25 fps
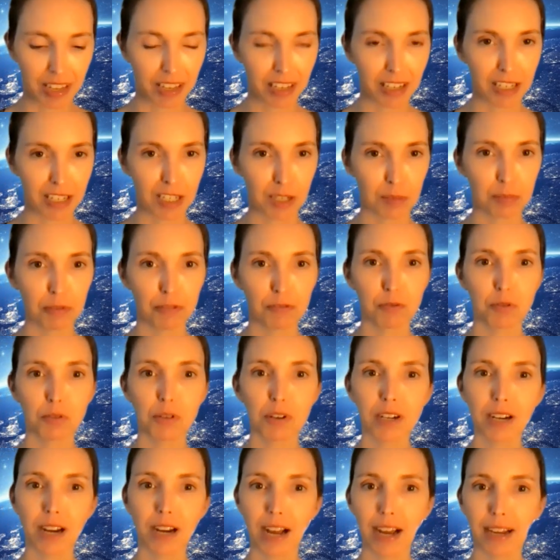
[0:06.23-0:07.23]
And
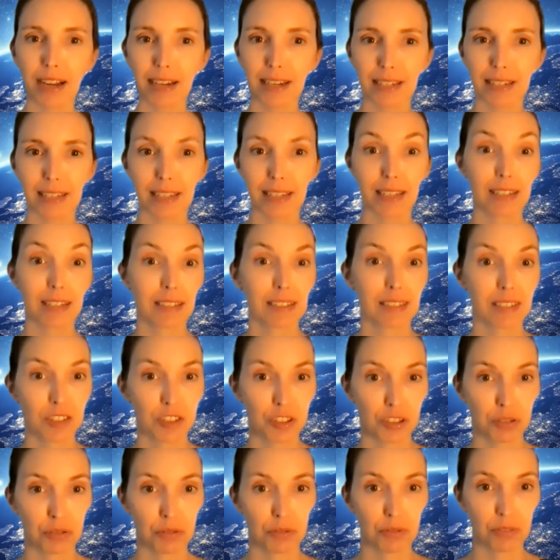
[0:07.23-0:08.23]
before I get
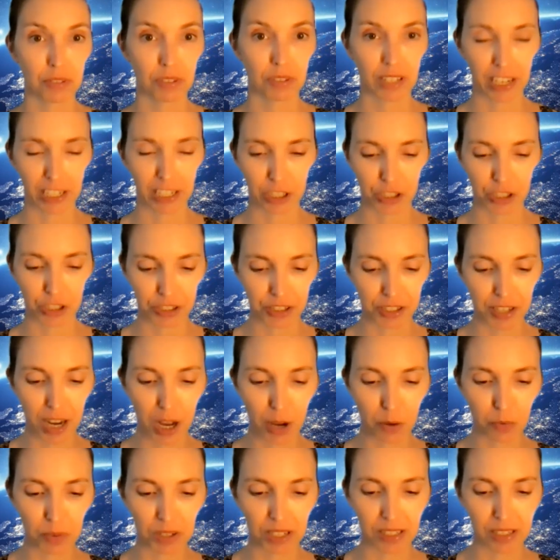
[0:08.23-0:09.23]
into the lecture,
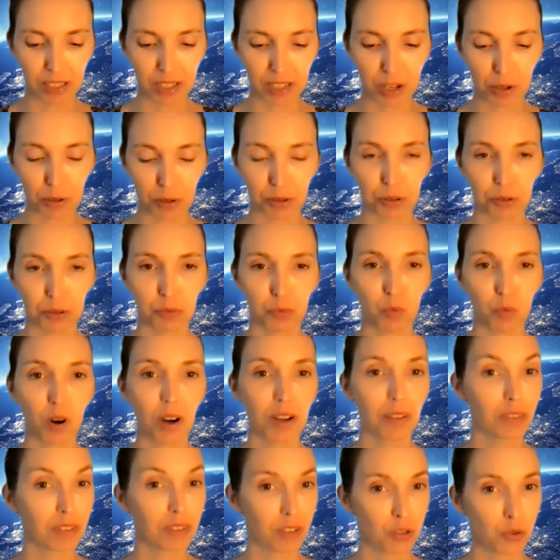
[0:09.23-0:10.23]
I want to tell you
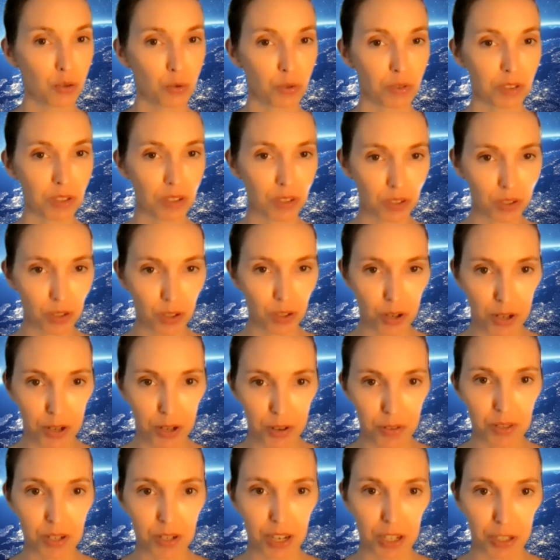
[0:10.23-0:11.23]
what the sources
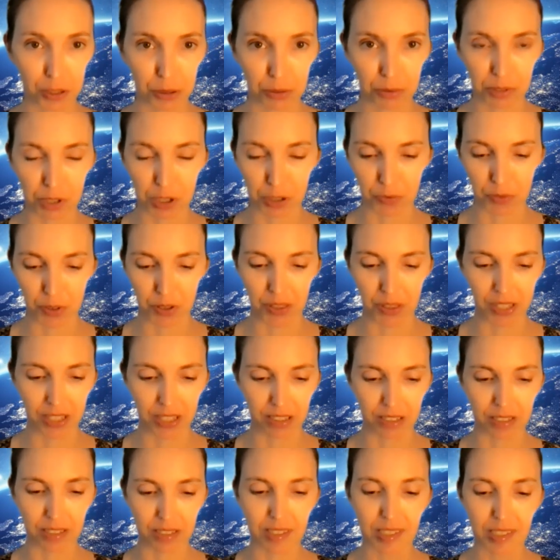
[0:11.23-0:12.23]
are that I used for
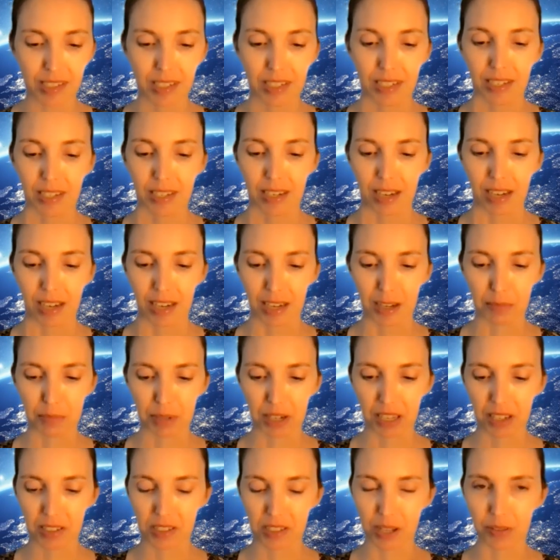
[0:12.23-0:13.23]
this,
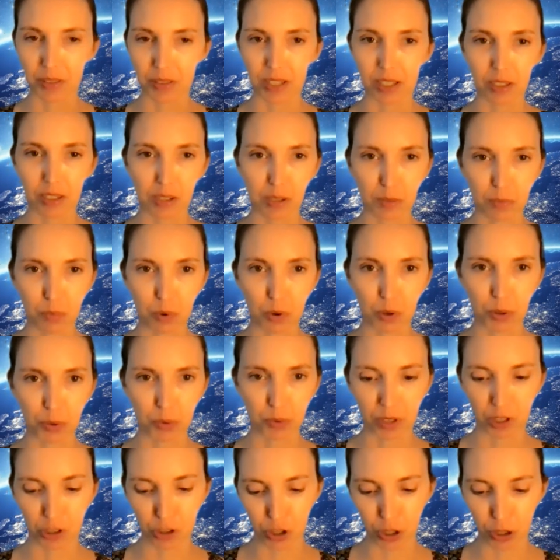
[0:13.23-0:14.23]
because I think it's
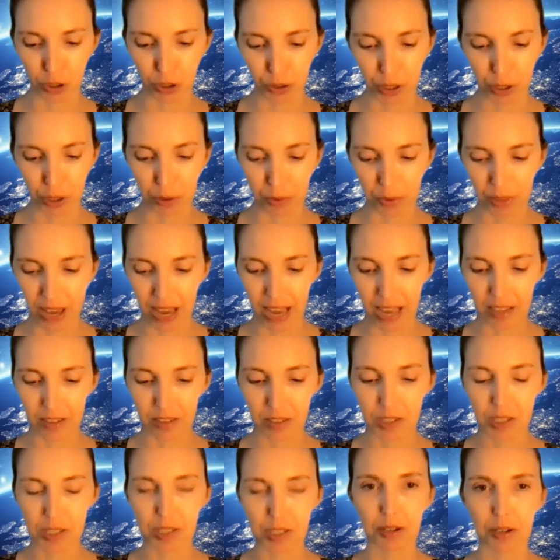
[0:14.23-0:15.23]
important that y'all know that.
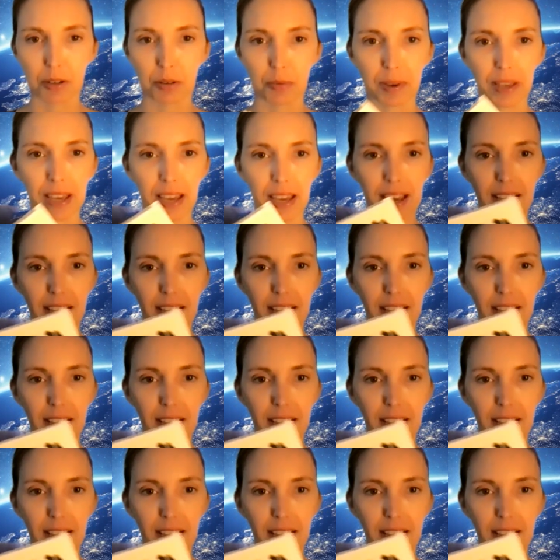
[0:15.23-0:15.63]
So we